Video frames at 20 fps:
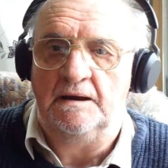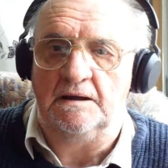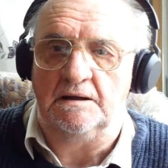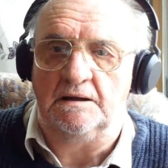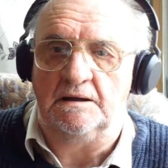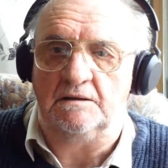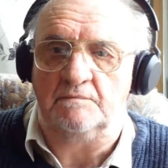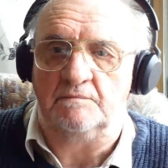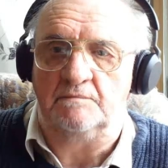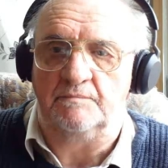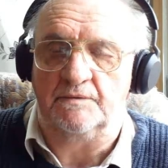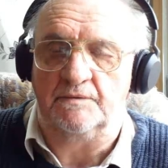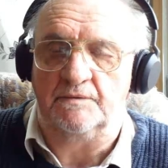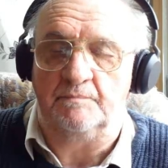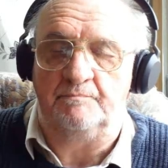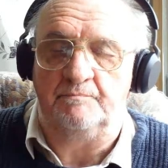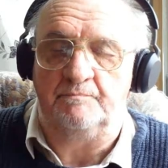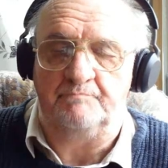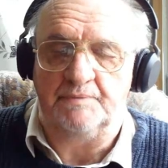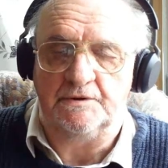
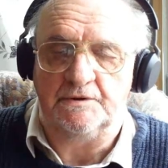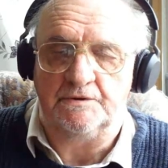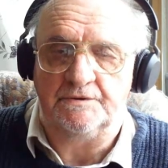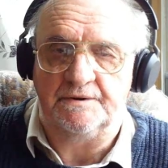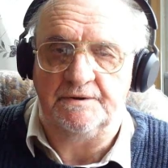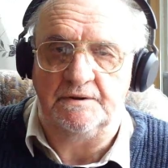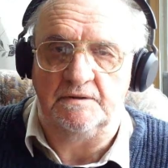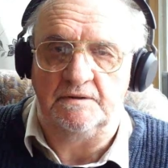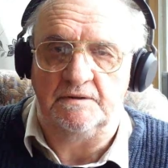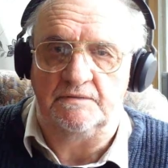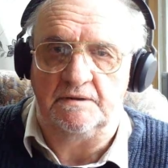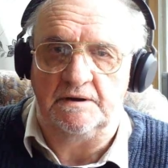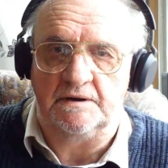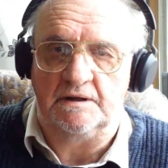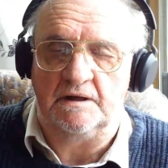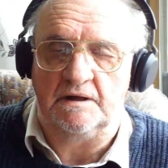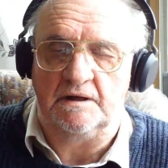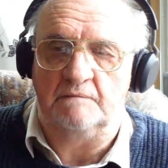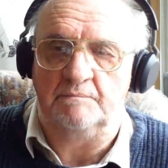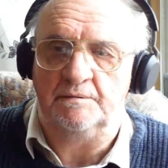The building of the
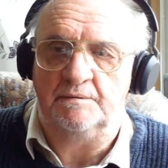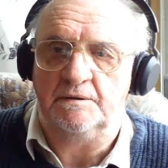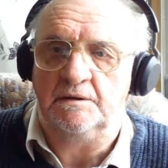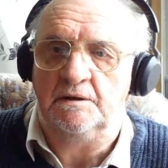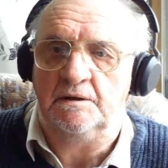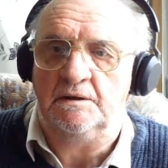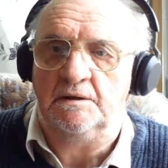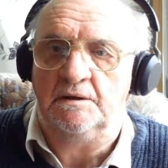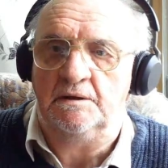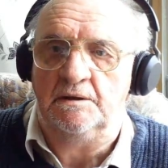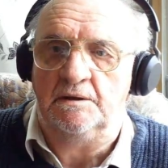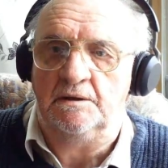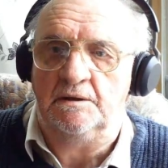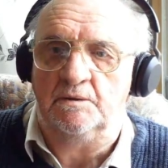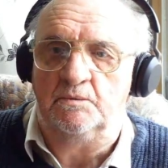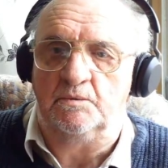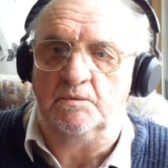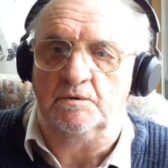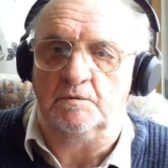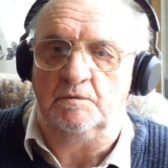lab
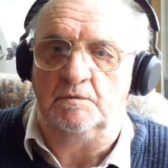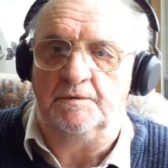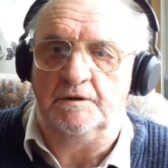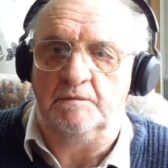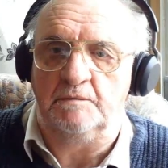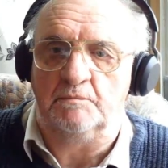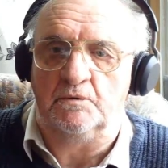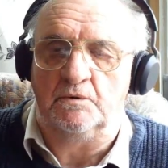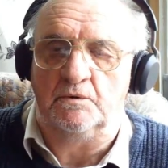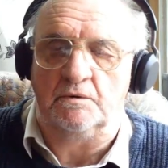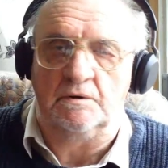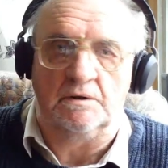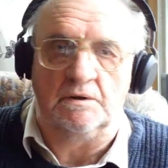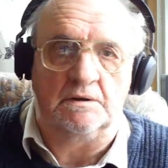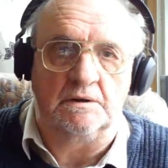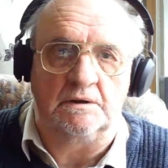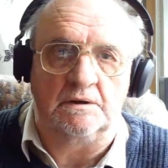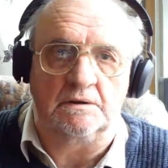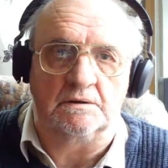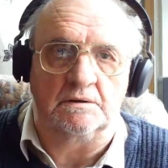will be
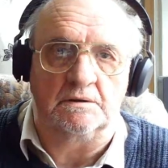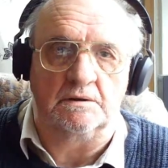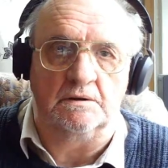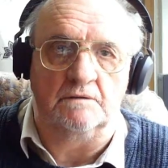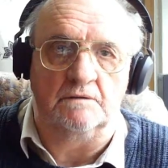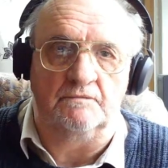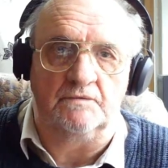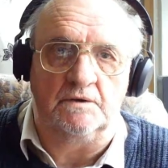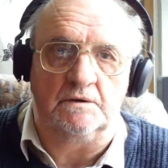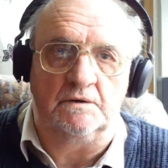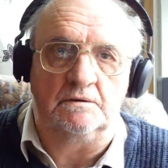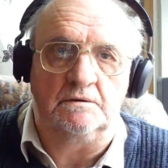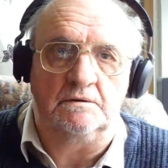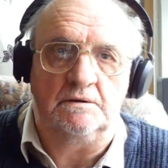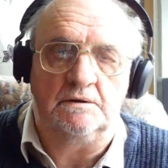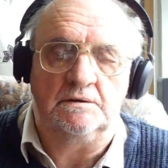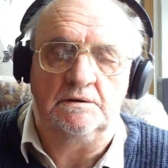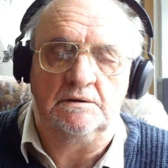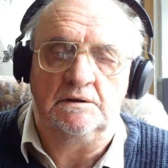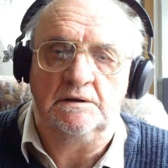more like a vlog.